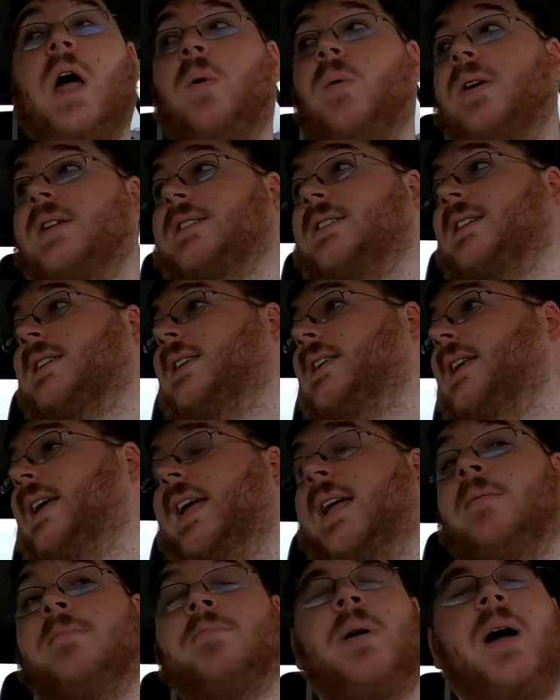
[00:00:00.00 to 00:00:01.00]
I went to
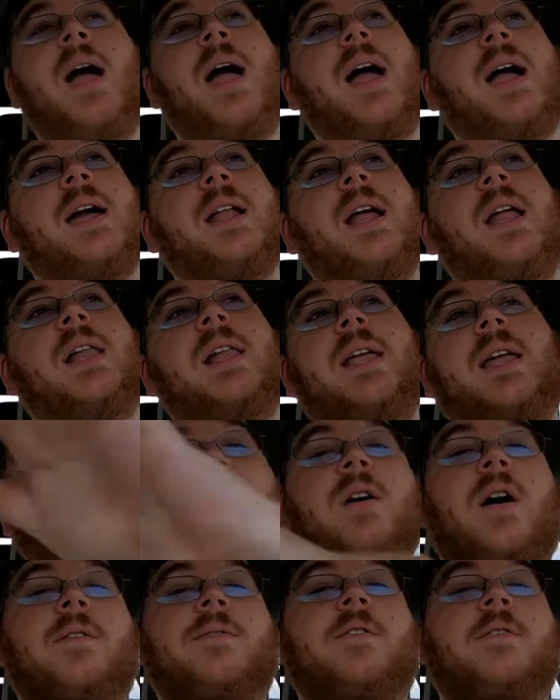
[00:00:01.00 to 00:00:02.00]
lean back and I
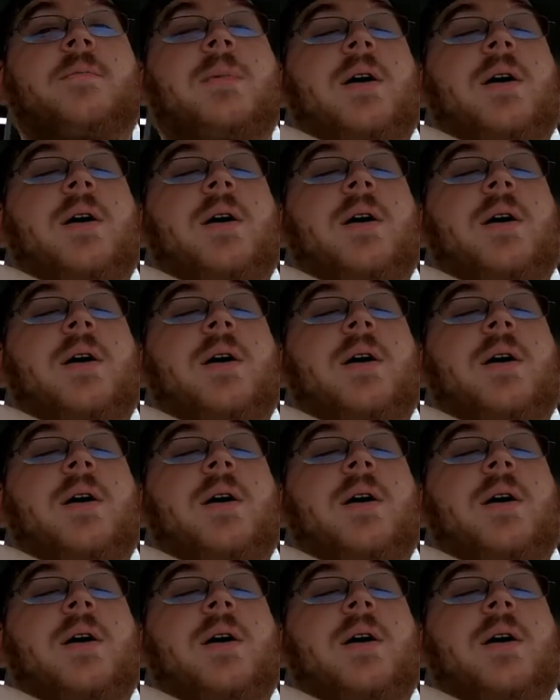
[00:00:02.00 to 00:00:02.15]
leaned off of